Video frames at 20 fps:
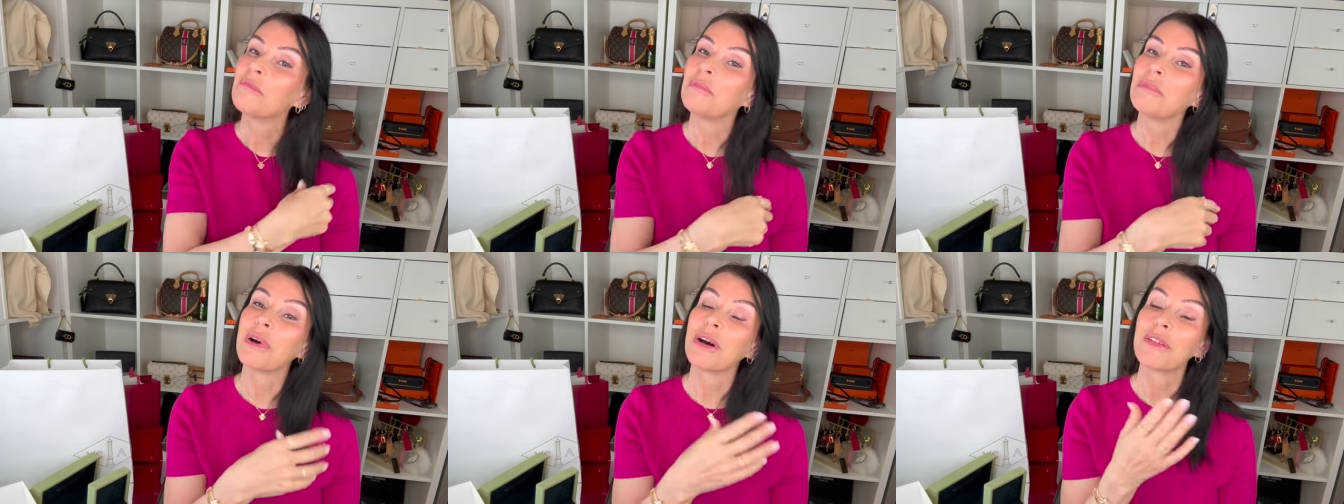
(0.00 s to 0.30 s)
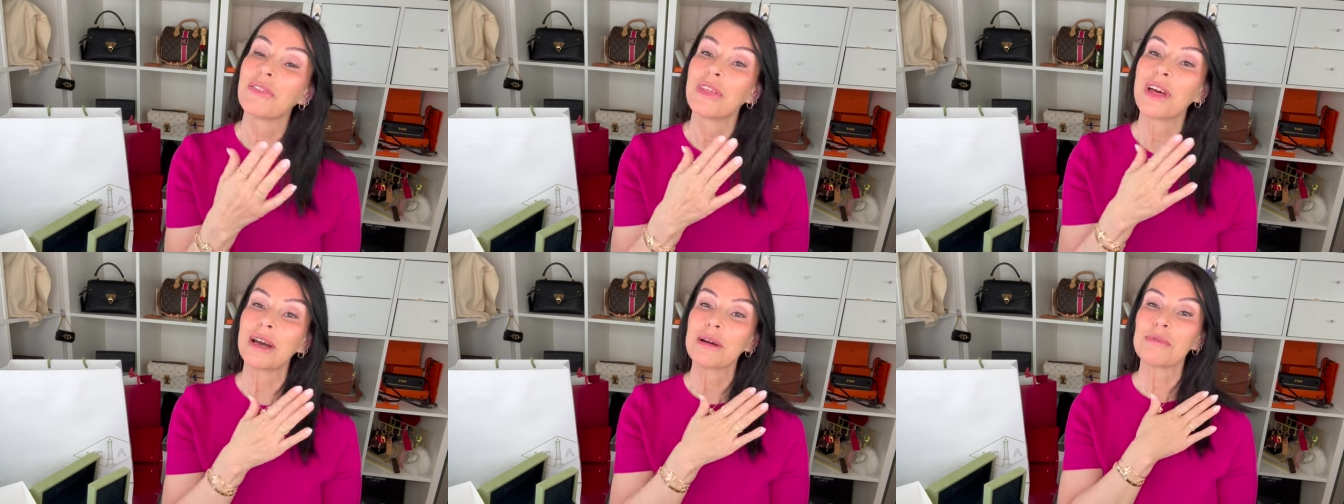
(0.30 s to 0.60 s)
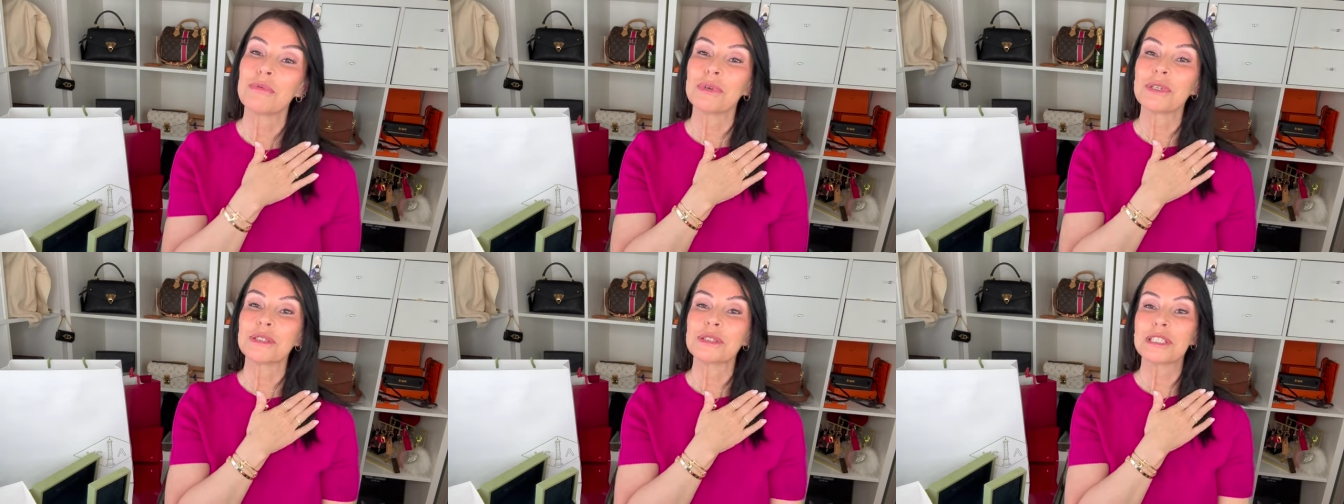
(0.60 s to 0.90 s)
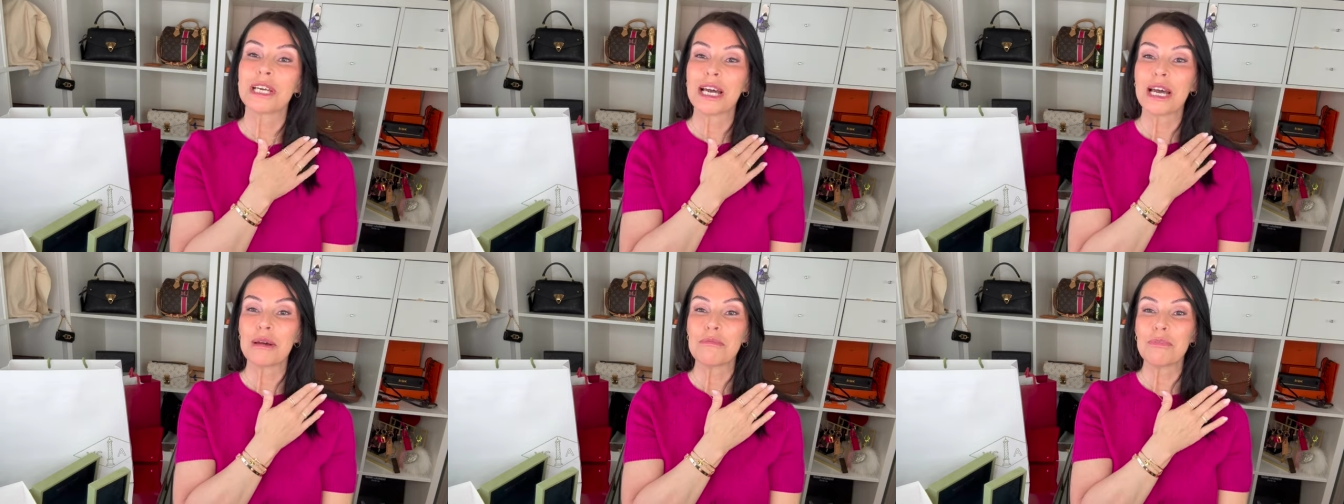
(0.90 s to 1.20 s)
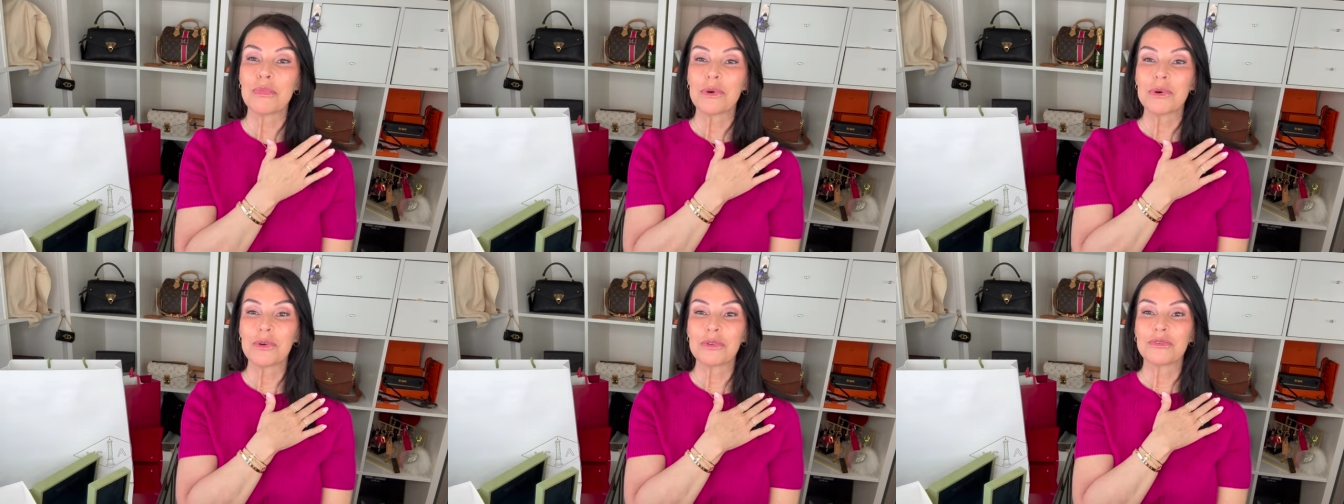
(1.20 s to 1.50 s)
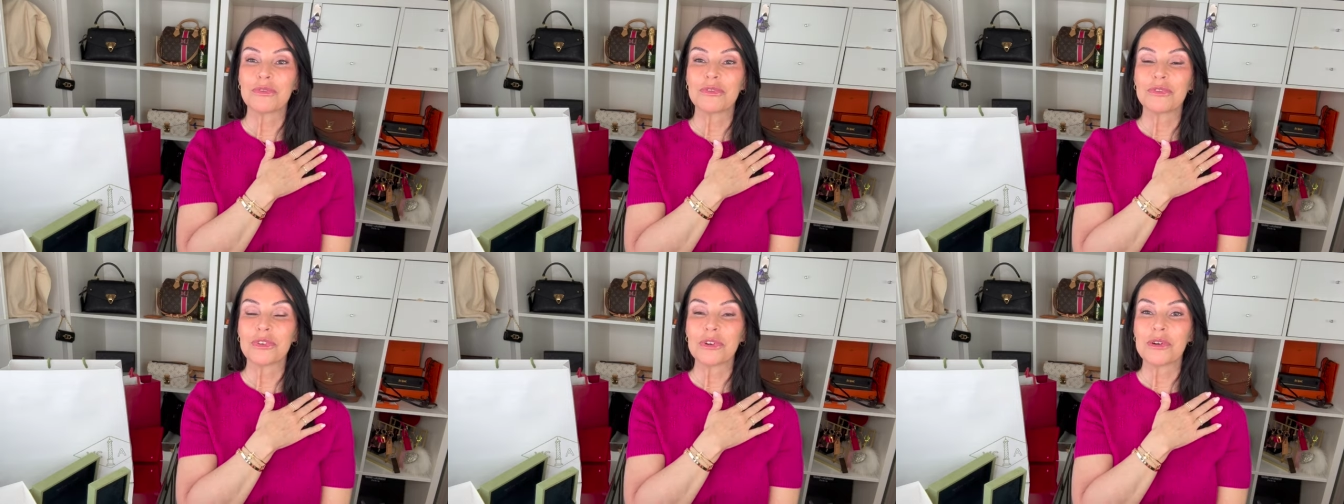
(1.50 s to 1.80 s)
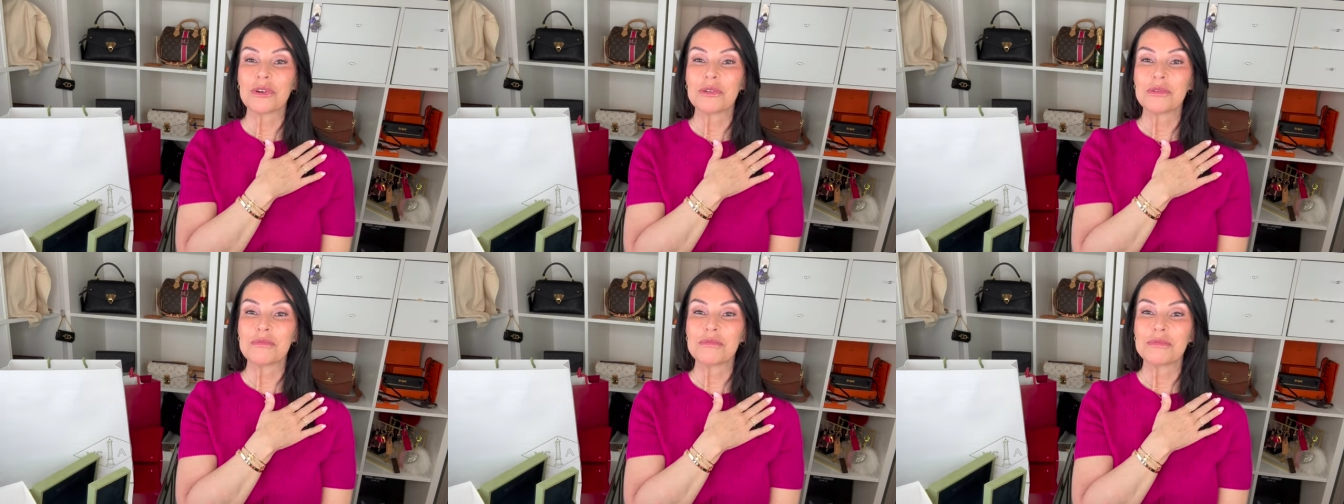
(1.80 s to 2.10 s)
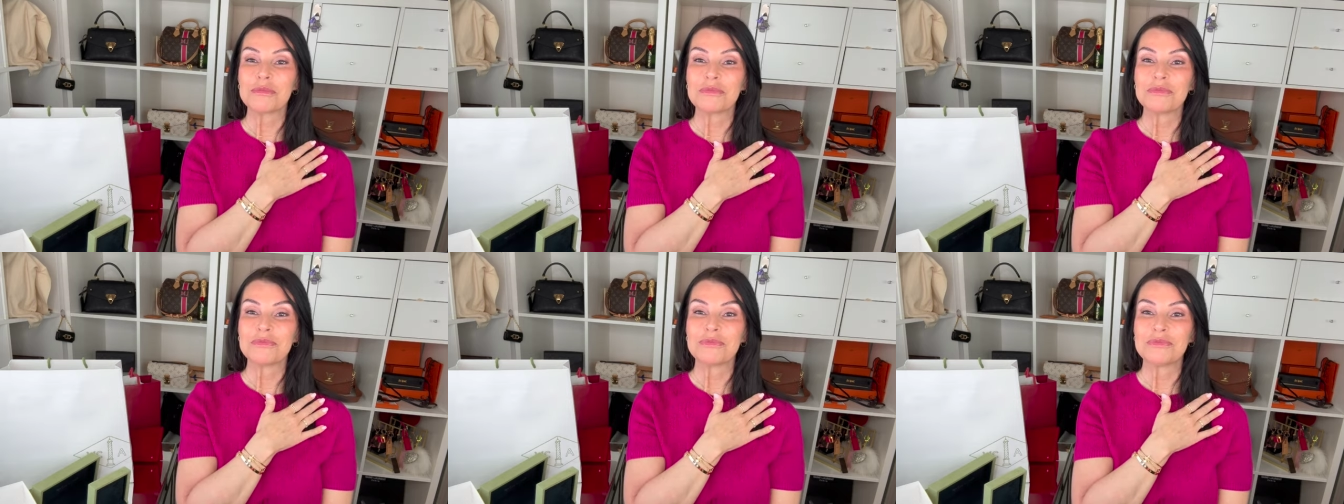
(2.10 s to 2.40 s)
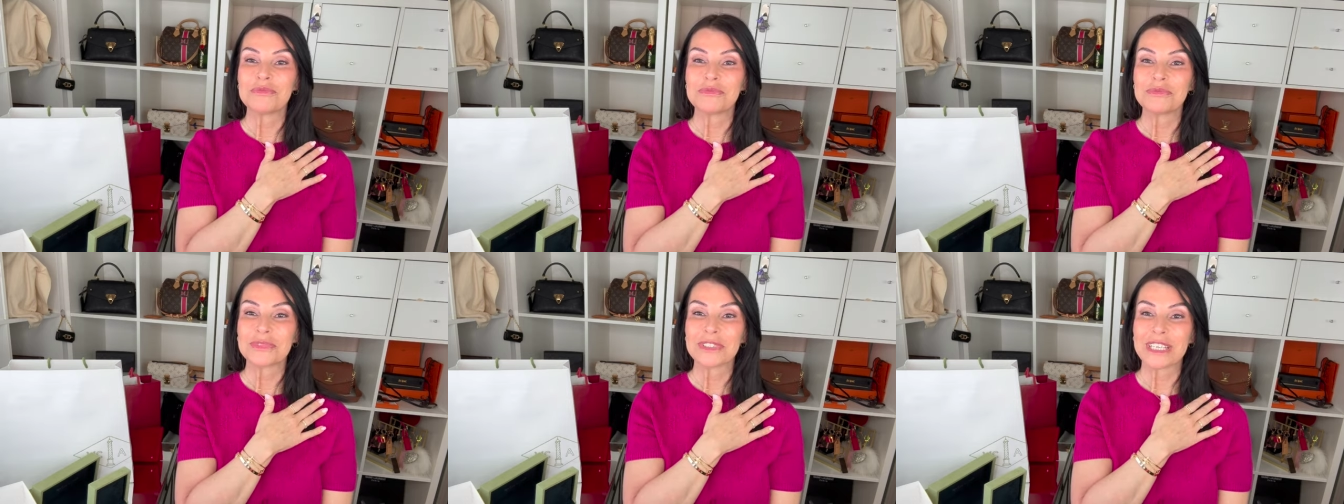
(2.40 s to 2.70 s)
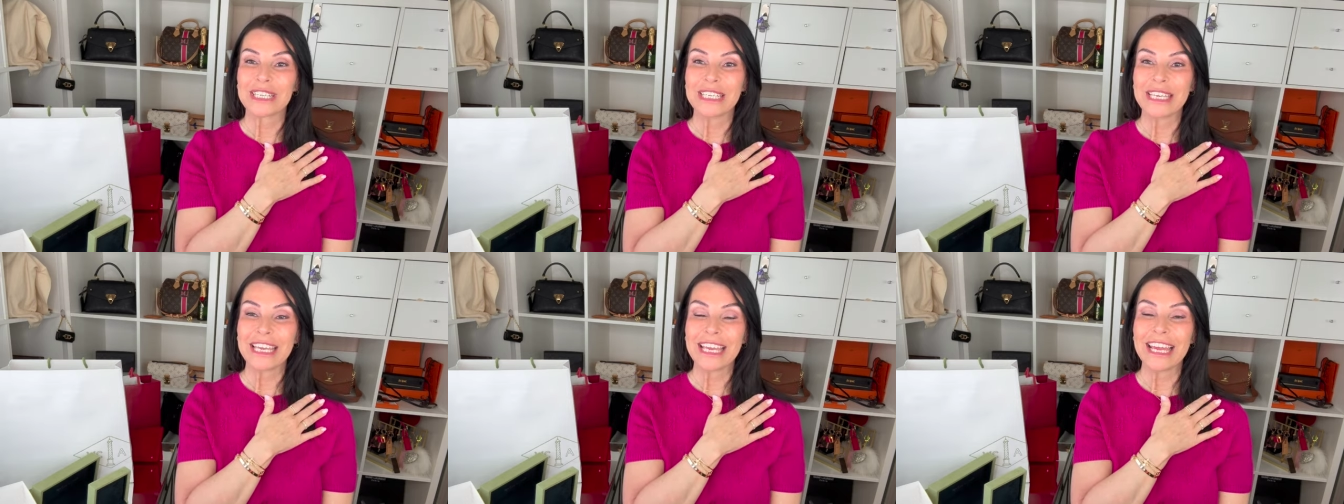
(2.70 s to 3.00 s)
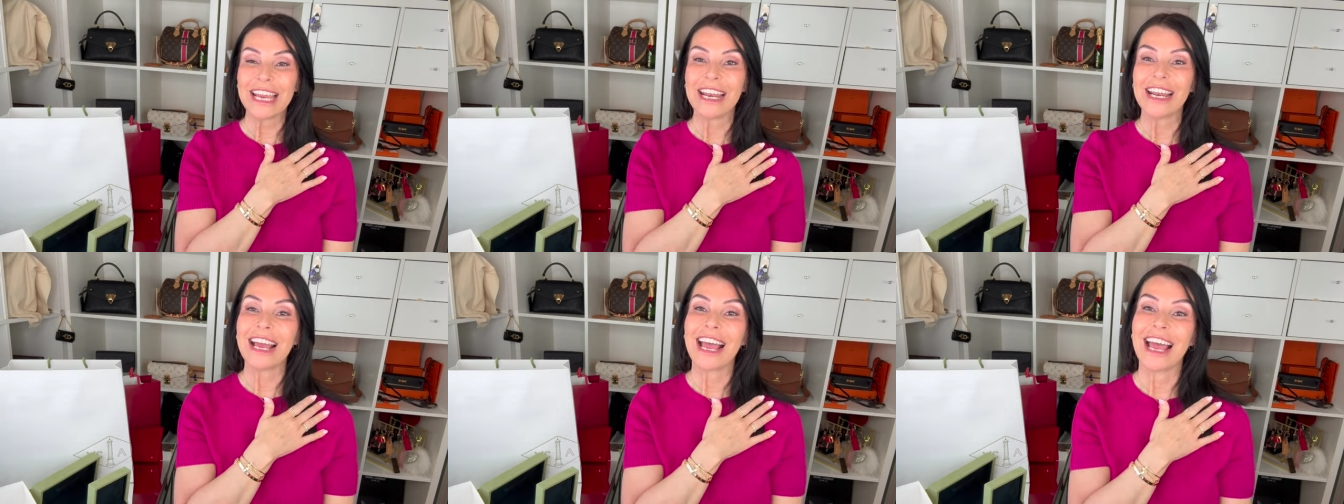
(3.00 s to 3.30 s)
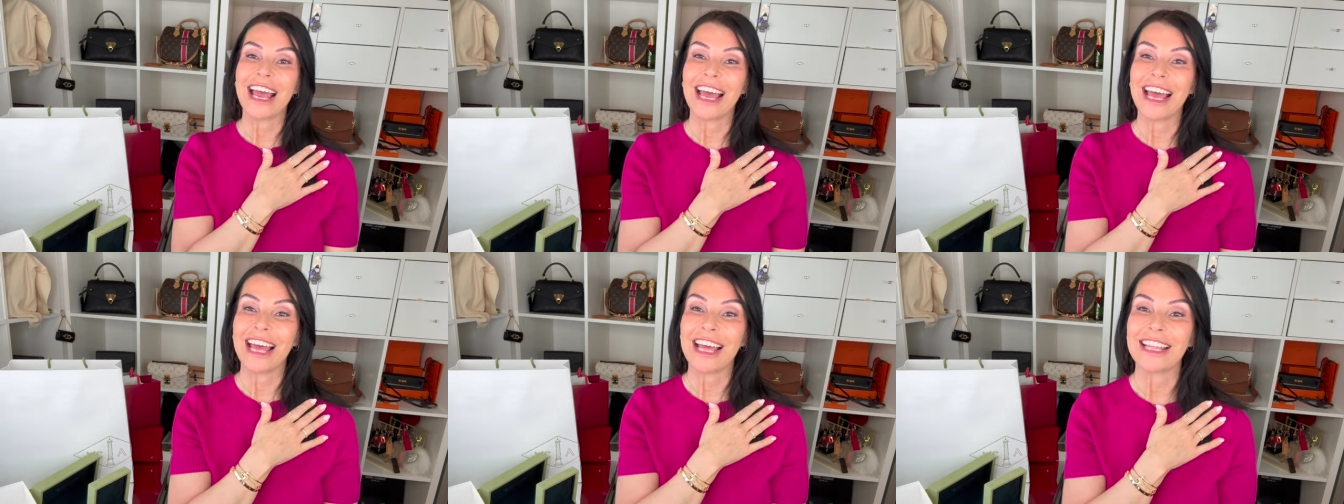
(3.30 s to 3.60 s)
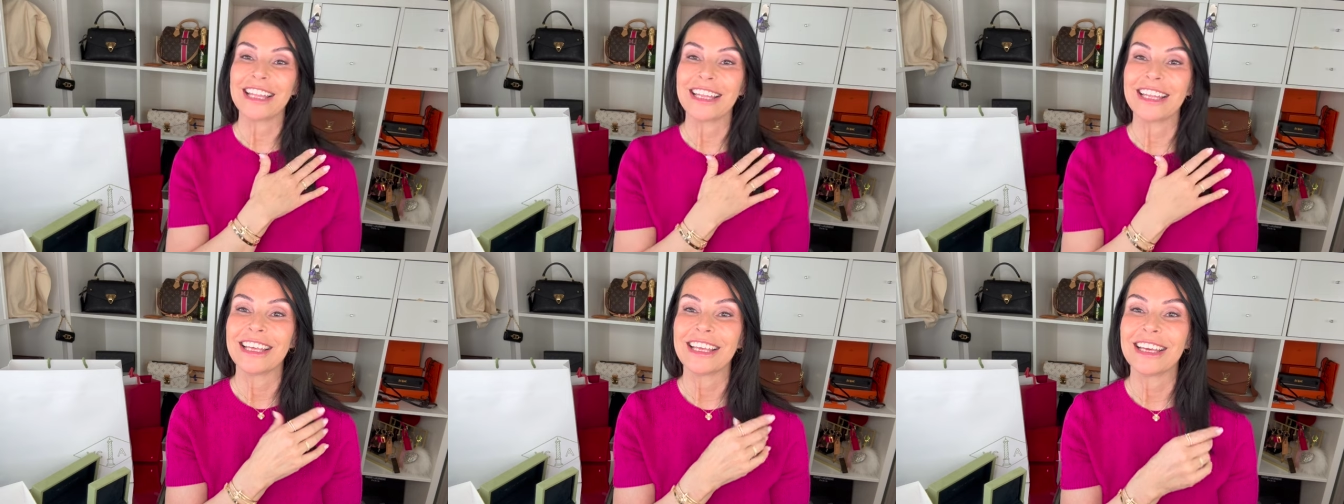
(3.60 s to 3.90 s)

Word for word: but that was I bought from Cartier and